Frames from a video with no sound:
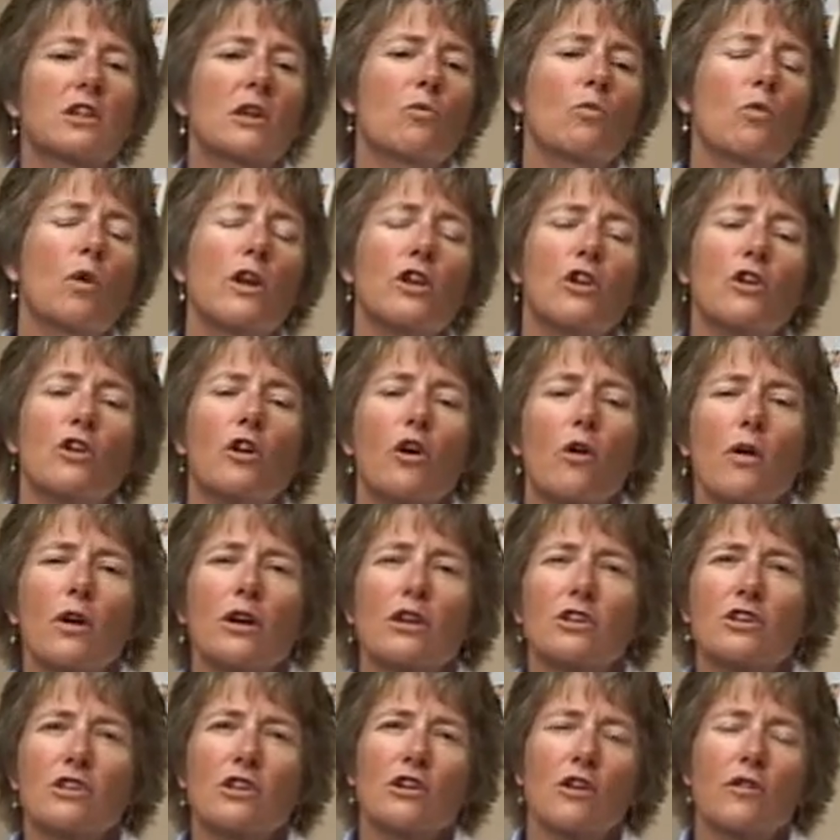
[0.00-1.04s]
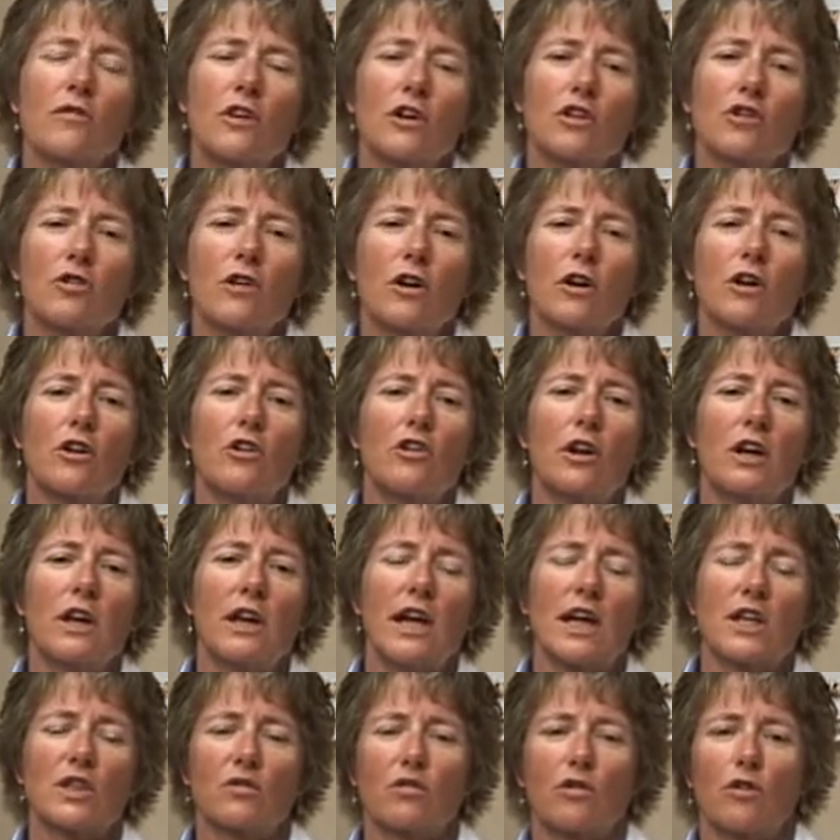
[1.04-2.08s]
and when you go in to see your veterinarian, you can
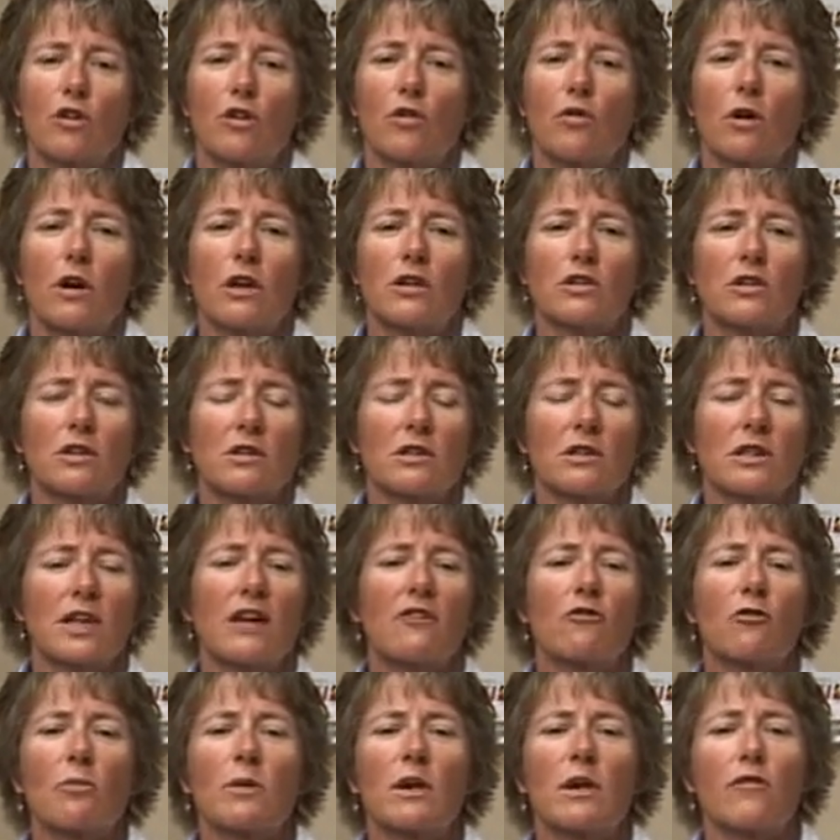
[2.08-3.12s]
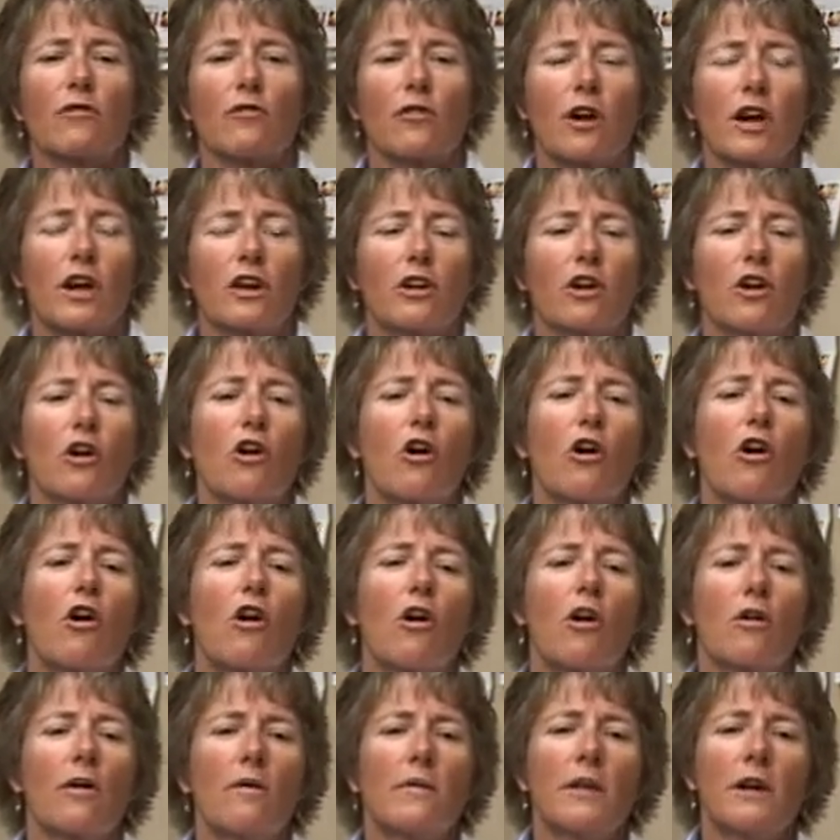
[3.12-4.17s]
ask further questions. Never be afraid to
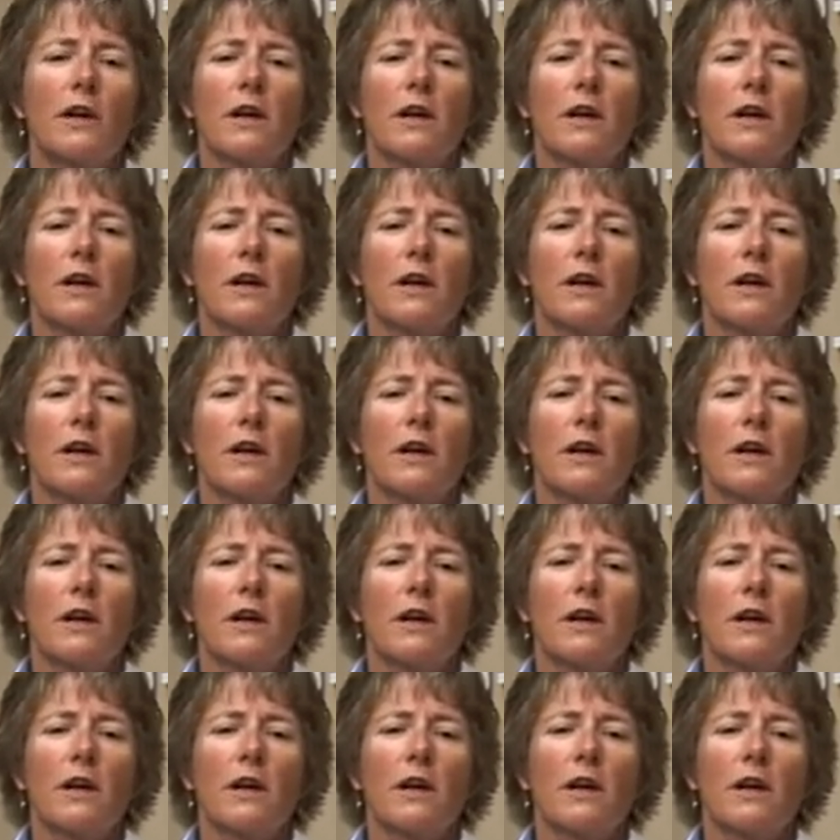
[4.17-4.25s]
call.